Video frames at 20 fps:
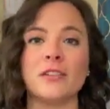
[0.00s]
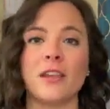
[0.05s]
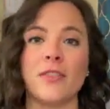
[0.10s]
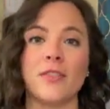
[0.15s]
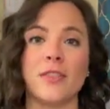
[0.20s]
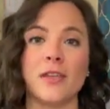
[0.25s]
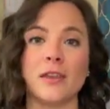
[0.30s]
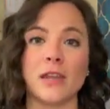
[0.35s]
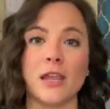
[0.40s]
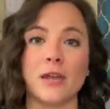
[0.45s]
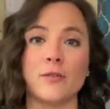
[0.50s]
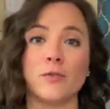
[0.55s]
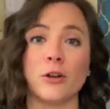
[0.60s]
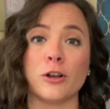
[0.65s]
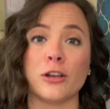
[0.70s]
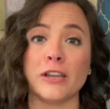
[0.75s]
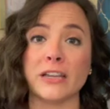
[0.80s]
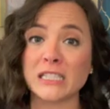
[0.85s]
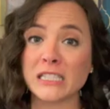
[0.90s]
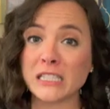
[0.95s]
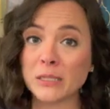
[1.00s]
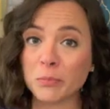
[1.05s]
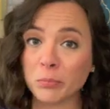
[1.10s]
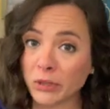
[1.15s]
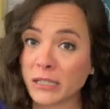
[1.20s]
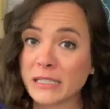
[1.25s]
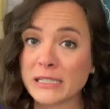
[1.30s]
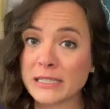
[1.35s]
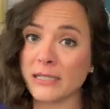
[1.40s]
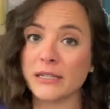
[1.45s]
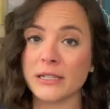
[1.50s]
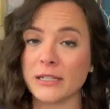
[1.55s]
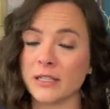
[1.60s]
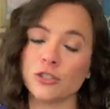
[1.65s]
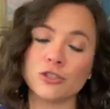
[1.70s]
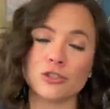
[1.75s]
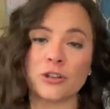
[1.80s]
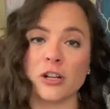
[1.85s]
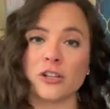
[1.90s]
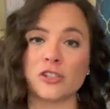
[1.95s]
and then gave her explicit
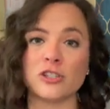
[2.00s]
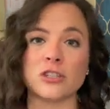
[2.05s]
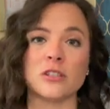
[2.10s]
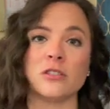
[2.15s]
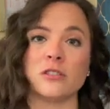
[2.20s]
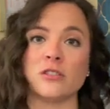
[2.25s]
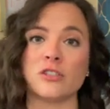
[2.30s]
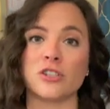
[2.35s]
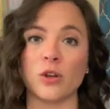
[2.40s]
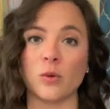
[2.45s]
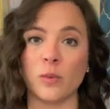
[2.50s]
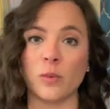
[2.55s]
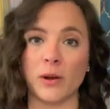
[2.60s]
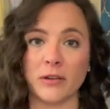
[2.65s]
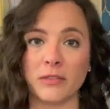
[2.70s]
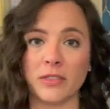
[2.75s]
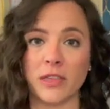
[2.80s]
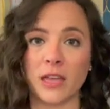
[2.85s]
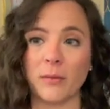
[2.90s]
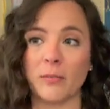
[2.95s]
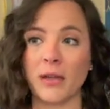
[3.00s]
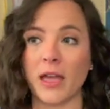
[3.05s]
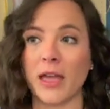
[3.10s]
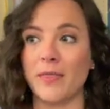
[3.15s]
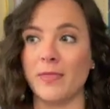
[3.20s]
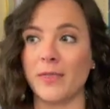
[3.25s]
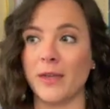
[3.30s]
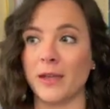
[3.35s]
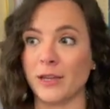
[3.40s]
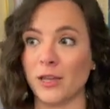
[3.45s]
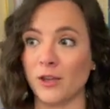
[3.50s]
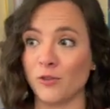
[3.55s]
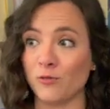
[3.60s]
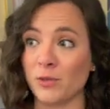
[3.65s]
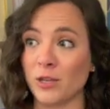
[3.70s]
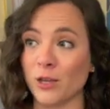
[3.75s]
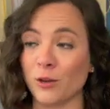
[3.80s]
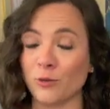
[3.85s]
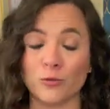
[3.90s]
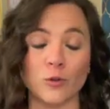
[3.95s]
instructions to wear them and then give me
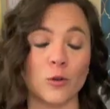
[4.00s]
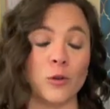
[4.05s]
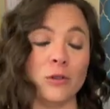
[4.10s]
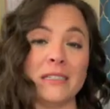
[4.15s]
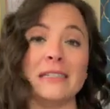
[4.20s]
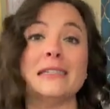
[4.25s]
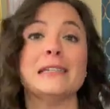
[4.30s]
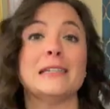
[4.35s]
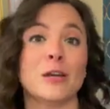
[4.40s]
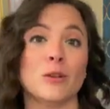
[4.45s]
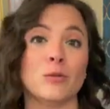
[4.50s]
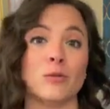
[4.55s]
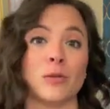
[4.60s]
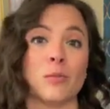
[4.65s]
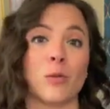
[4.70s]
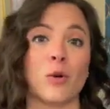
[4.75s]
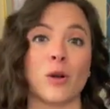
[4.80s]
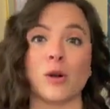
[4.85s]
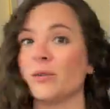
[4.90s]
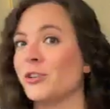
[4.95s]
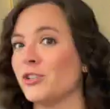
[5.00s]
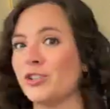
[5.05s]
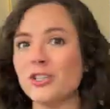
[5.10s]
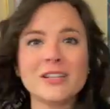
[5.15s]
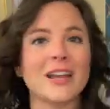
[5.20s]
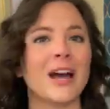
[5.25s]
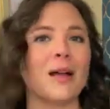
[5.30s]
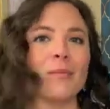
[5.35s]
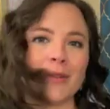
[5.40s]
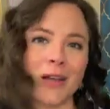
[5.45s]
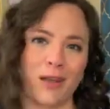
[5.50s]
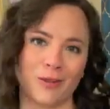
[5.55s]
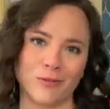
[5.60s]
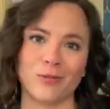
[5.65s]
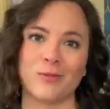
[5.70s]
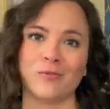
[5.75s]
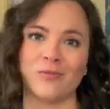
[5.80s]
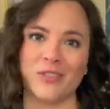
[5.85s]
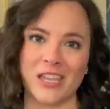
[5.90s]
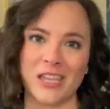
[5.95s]
a full detailed report when she got back
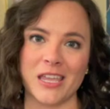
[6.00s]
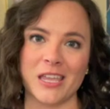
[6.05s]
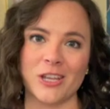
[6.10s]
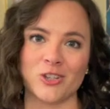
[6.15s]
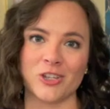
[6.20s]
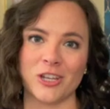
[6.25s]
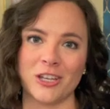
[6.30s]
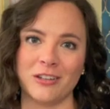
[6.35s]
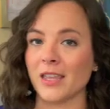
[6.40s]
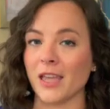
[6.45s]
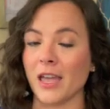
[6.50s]
from vacation.